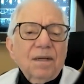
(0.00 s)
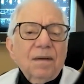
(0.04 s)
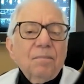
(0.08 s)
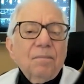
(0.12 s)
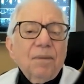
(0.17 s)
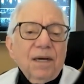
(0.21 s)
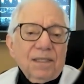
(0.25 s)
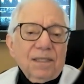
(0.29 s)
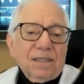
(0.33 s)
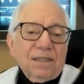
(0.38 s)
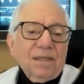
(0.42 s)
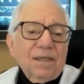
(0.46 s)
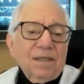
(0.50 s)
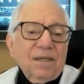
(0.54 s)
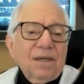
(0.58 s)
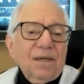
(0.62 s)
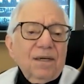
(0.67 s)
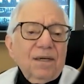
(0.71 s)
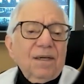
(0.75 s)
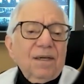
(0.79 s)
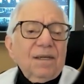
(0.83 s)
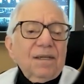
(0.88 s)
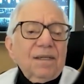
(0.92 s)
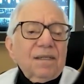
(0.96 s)
But
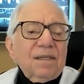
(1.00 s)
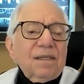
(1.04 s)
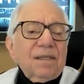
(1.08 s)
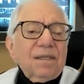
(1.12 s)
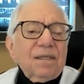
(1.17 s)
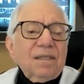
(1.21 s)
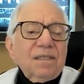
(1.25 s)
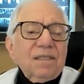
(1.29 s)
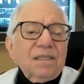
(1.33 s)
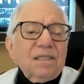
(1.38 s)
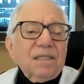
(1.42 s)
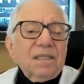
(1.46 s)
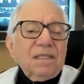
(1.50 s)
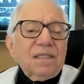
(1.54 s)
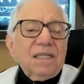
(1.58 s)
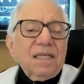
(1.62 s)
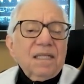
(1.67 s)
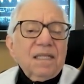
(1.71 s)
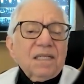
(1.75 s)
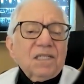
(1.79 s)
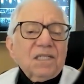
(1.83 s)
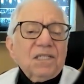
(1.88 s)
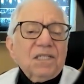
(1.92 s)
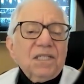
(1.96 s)
see,
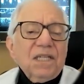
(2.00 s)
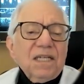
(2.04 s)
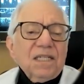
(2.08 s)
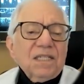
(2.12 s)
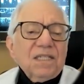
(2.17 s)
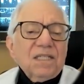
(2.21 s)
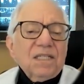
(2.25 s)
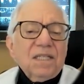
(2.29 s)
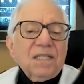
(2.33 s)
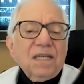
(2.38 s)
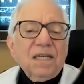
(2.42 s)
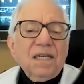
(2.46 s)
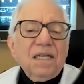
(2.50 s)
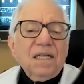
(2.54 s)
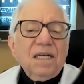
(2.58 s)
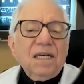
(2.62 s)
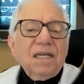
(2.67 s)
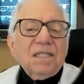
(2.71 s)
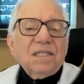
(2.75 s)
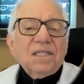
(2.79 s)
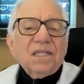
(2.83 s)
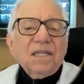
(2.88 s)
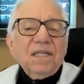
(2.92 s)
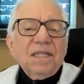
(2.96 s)
the cyst
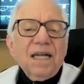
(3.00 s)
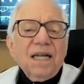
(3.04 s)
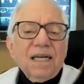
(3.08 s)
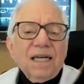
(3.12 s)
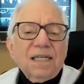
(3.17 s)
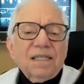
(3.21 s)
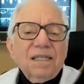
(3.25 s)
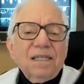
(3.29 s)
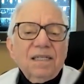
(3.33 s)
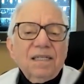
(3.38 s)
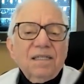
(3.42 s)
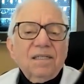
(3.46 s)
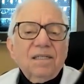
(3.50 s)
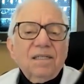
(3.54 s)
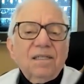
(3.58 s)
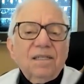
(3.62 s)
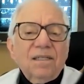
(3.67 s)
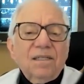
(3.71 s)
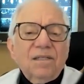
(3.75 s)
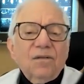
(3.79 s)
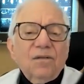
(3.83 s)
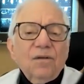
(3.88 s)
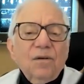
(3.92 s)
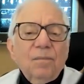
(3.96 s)
is connected
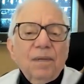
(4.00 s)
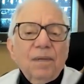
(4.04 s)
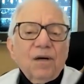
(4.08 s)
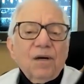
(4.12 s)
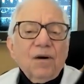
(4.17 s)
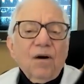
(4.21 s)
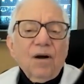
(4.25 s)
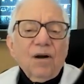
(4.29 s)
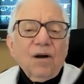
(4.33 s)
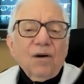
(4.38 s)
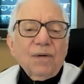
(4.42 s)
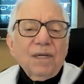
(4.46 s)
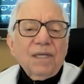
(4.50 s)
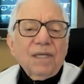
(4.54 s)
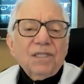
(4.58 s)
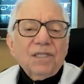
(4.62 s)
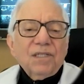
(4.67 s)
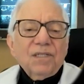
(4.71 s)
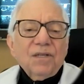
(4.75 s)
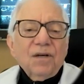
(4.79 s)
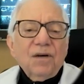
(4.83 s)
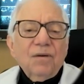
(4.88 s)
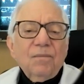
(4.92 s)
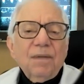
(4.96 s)
to a big artery,
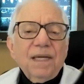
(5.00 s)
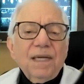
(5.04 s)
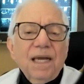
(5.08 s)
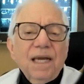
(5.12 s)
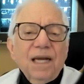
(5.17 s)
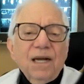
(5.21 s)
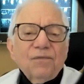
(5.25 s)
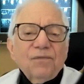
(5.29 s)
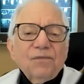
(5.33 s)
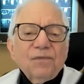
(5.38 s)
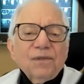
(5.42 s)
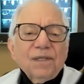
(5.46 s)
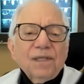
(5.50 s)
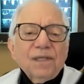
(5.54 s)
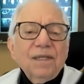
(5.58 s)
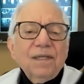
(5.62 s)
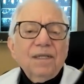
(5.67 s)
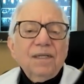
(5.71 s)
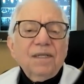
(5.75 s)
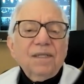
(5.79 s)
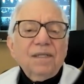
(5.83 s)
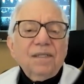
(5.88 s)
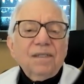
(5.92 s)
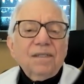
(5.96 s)
so be careful
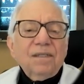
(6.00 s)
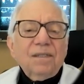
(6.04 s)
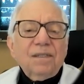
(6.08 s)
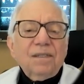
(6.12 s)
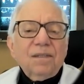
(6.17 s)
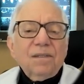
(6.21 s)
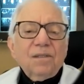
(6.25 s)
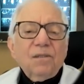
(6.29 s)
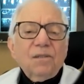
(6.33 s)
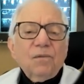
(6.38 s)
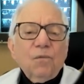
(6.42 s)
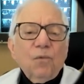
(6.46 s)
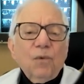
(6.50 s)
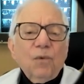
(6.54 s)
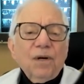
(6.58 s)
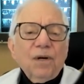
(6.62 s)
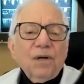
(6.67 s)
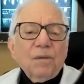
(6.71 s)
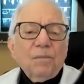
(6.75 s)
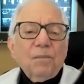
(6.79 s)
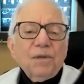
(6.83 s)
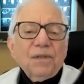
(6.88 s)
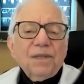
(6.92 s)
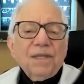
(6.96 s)
where
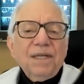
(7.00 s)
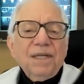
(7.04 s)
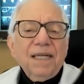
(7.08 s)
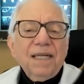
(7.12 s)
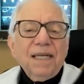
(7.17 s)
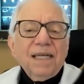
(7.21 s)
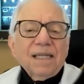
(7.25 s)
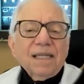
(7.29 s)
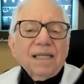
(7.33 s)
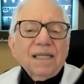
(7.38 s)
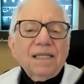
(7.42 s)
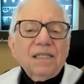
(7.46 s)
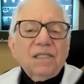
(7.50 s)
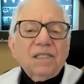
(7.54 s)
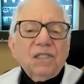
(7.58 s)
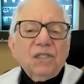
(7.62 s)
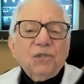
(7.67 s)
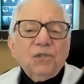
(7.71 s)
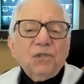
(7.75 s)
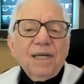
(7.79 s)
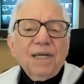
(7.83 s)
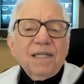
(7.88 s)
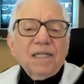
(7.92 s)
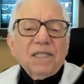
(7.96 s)
to put the needle in to
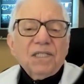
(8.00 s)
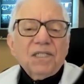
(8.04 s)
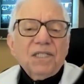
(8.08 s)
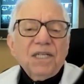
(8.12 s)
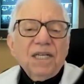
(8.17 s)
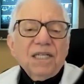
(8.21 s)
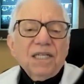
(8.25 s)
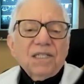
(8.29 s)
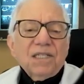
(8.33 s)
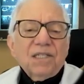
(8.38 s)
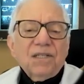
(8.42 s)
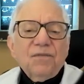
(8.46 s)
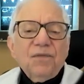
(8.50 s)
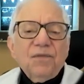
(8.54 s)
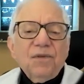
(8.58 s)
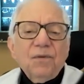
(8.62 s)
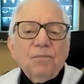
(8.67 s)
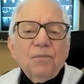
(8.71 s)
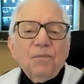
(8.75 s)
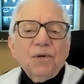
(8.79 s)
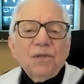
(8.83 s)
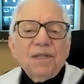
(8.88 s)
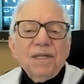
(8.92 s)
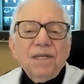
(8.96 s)
drain the cyst. If
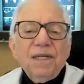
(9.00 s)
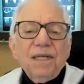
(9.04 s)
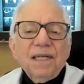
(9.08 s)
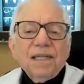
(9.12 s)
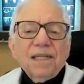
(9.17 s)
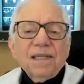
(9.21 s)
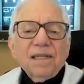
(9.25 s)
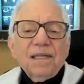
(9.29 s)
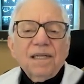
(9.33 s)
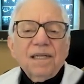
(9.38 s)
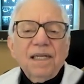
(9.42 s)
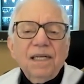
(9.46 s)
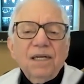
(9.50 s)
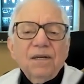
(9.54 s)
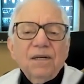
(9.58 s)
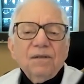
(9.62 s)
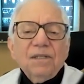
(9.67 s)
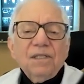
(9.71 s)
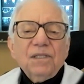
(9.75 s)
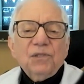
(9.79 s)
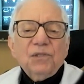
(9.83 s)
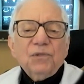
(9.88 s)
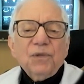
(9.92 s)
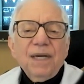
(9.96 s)
you put the needle in here
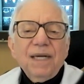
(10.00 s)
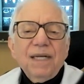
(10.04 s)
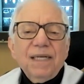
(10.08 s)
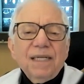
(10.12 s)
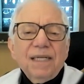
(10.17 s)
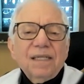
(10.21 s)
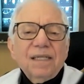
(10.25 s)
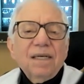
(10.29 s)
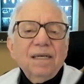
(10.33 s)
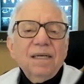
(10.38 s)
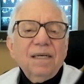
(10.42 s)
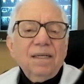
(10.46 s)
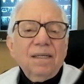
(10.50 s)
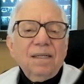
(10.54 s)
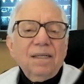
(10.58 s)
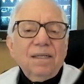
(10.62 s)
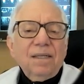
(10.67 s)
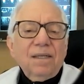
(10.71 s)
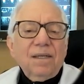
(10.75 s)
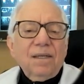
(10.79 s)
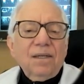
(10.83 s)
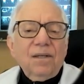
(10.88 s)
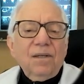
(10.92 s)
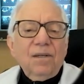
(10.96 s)
to drain it,
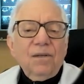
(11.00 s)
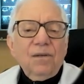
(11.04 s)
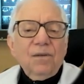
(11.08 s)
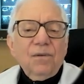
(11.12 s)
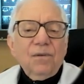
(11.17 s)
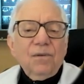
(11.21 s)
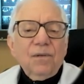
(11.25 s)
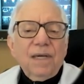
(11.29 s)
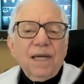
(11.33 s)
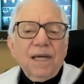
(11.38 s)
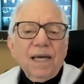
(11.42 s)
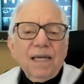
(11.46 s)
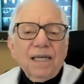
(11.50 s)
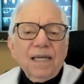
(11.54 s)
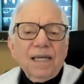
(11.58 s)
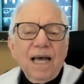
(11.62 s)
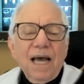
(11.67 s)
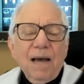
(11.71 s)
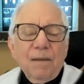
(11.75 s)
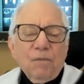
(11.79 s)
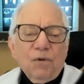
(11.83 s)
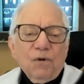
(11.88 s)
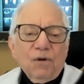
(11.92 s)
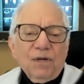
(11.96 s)
you get
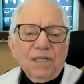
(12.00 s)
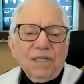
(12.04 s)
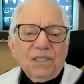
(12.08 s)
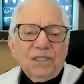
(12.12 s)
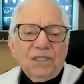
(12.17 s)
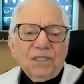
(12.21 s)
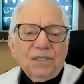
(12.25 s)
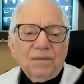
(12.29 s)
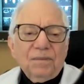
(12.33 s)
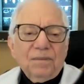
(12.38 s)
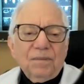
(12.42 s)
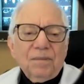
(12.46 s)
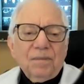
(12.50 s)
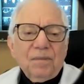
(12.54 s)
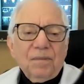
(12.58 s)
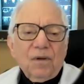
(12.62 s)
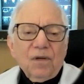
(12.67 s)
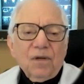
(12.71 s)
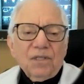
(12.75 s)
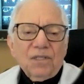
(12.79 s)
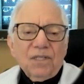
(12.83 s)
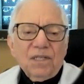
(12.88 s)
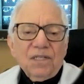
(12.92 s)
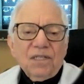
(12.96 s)
hemorrhage,
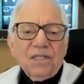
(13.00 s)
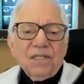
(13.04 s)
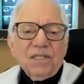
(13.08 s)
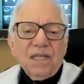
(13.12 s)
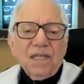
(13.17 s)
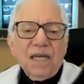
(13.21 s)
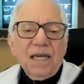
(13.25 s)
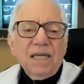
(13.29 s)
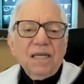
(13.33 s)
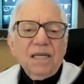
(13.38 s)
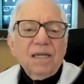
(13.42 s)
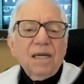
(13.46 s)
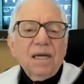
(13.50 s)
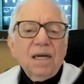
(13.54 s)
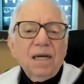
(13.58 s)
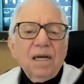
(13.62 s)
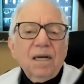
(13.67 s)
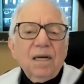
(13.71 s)
because this is a